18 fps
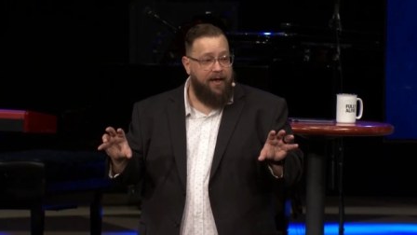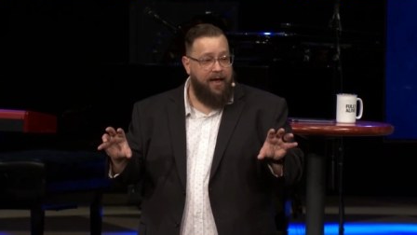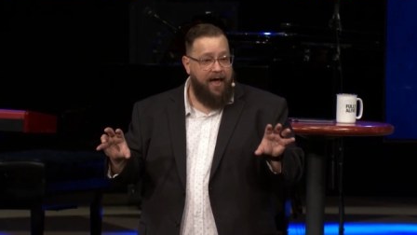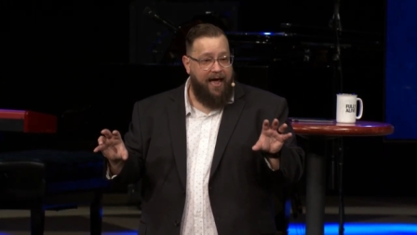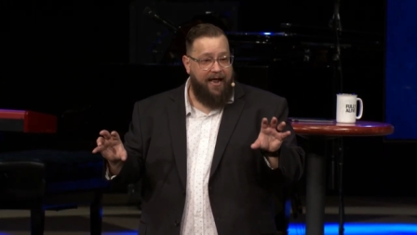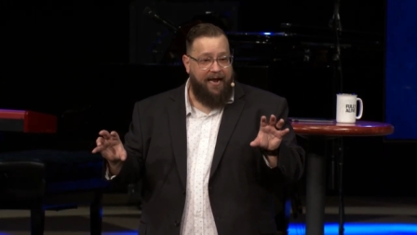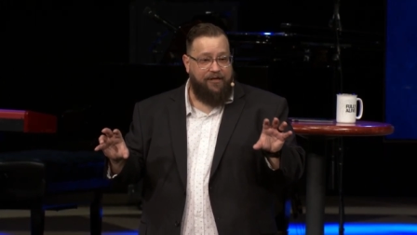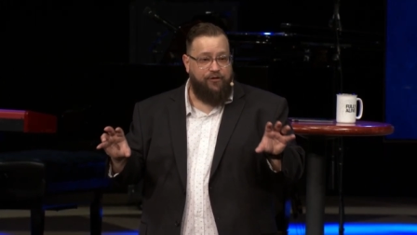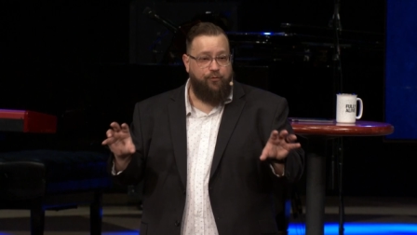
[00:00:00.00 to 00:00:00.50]
And
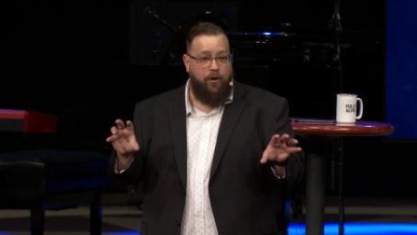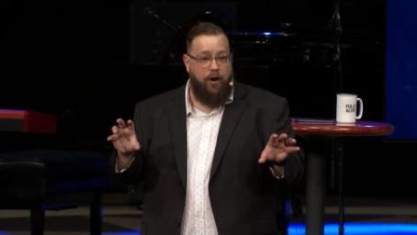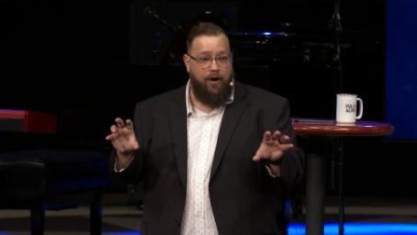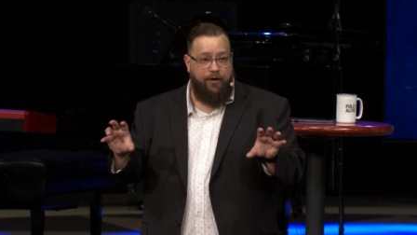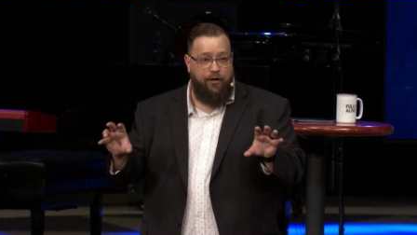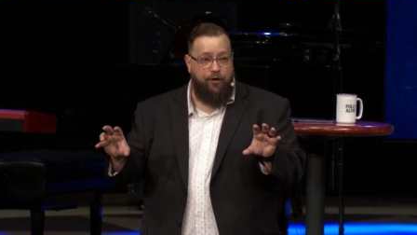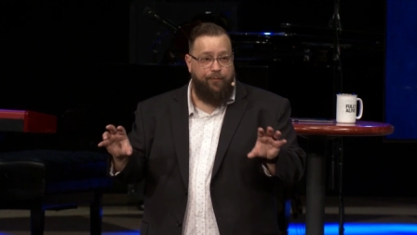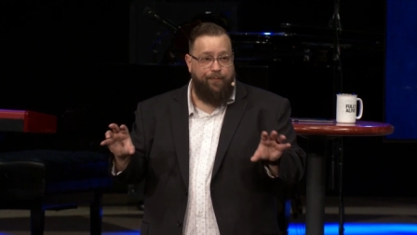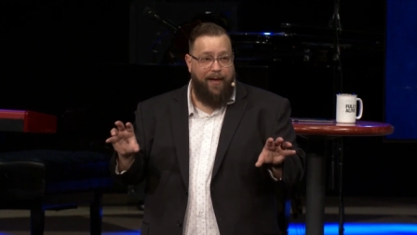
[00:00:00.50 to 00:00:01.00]
that's where our
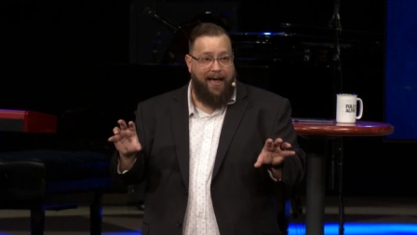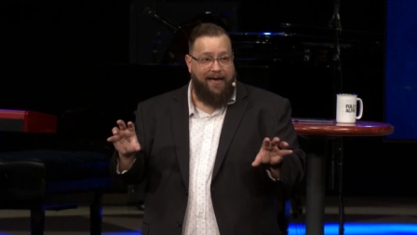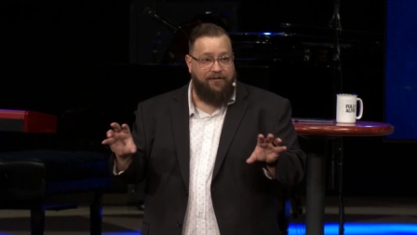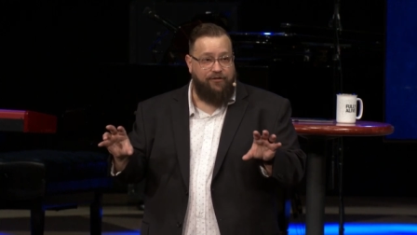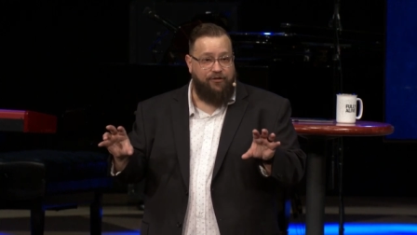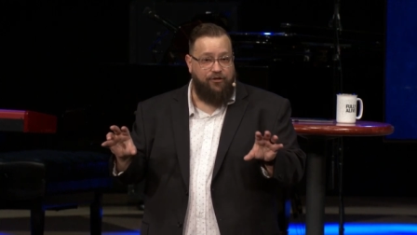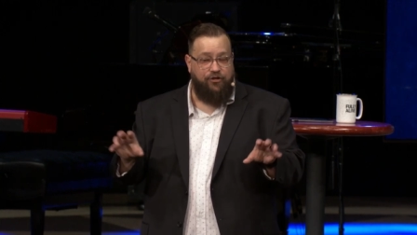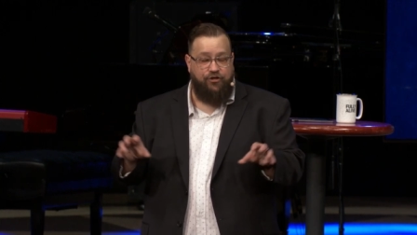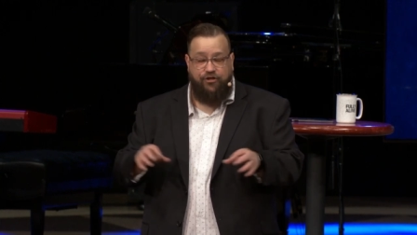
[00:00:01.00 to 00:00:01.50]
youth
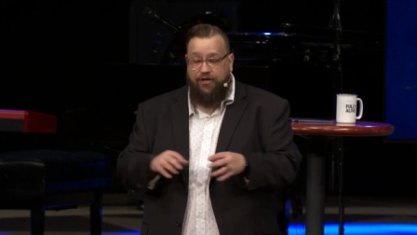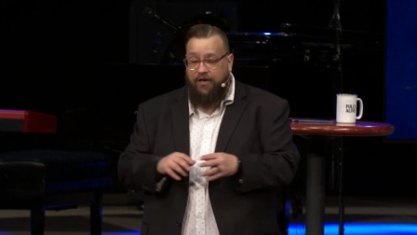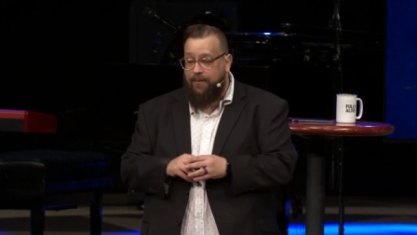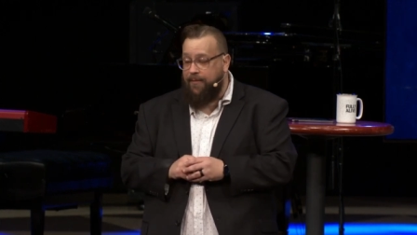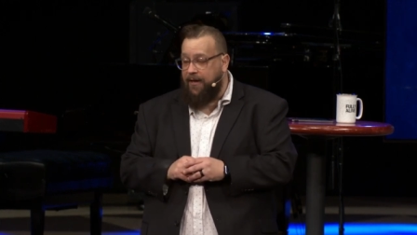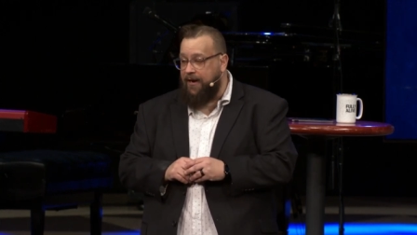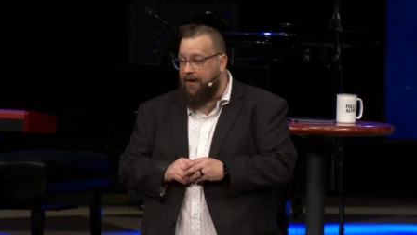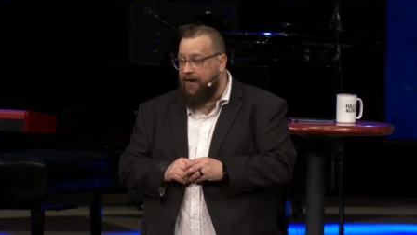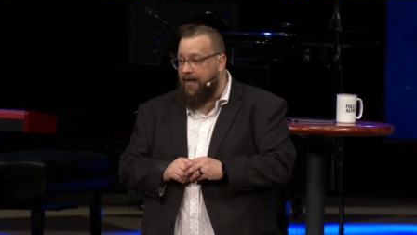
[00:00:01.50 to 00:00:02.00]
pastors, Jim
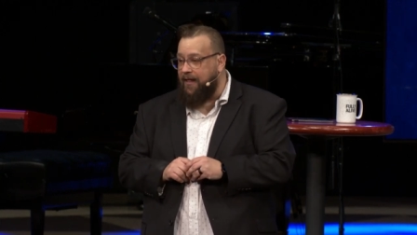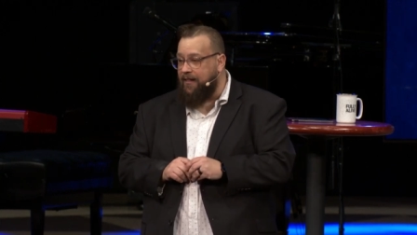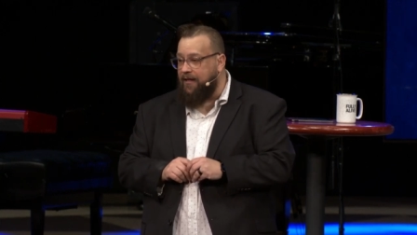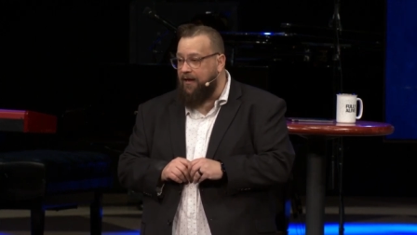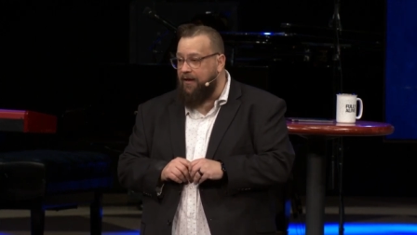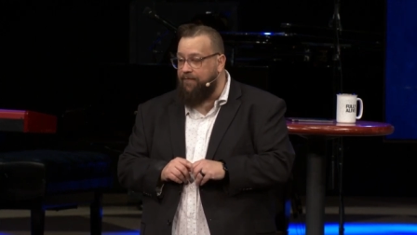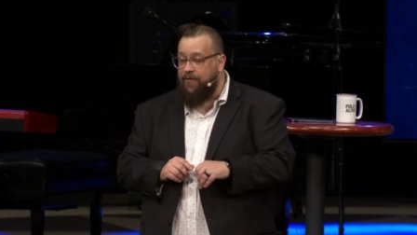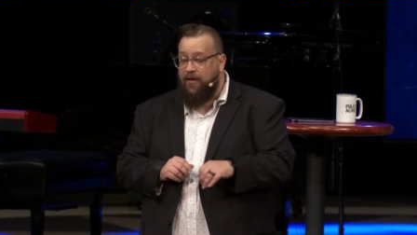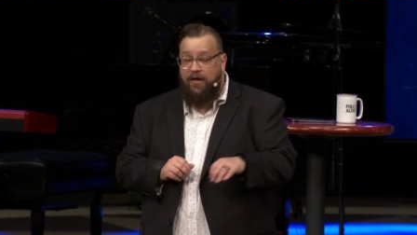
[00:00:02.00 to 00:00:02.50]
and Annette,
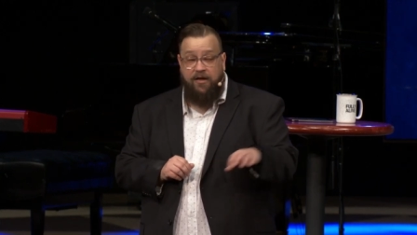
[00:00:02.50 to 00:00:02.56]
lived.